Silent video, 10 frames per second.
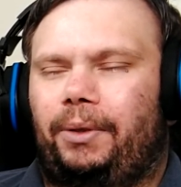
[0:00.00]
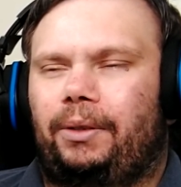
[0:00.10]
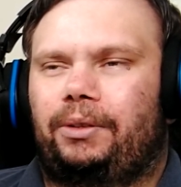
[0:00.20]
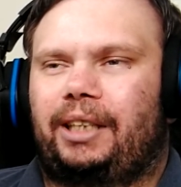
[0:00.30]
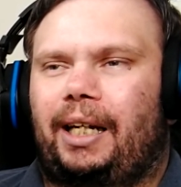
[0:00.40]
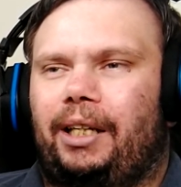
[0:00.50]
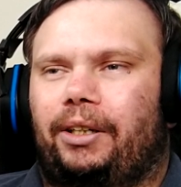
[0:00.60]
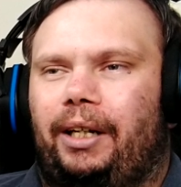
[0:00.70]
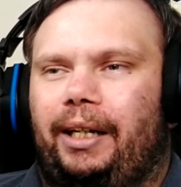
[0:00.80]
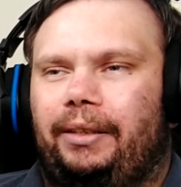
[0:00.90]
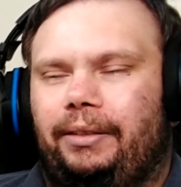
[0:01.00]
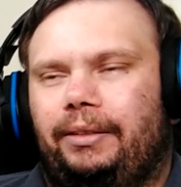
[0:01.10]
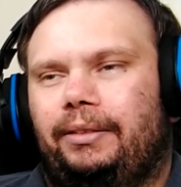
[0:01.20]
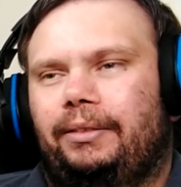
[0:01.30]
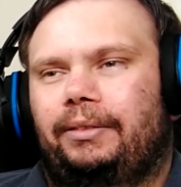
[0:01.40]
I thought it was the other guy.
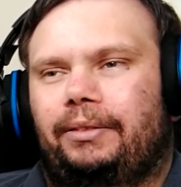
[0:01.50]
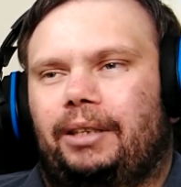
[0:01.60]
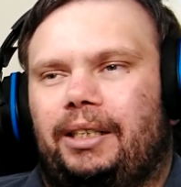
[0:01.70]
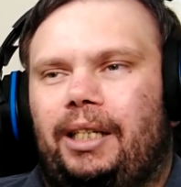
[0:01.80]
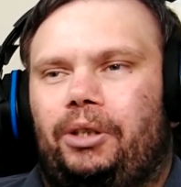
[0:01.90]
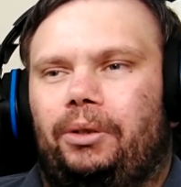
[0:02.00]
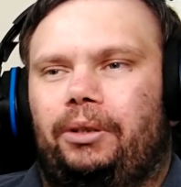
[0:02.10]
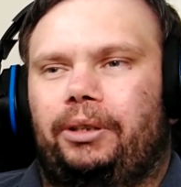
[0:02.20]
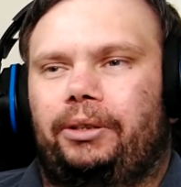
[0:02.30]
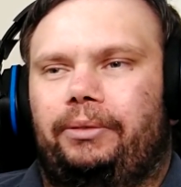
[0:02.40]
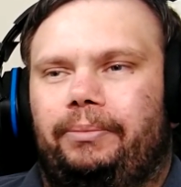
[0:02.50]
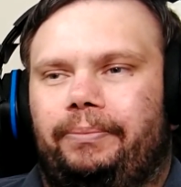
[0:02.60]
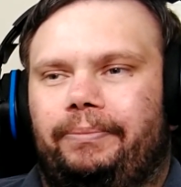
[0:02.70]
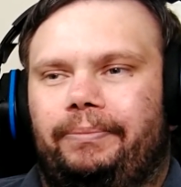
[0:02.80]
The centaur dude.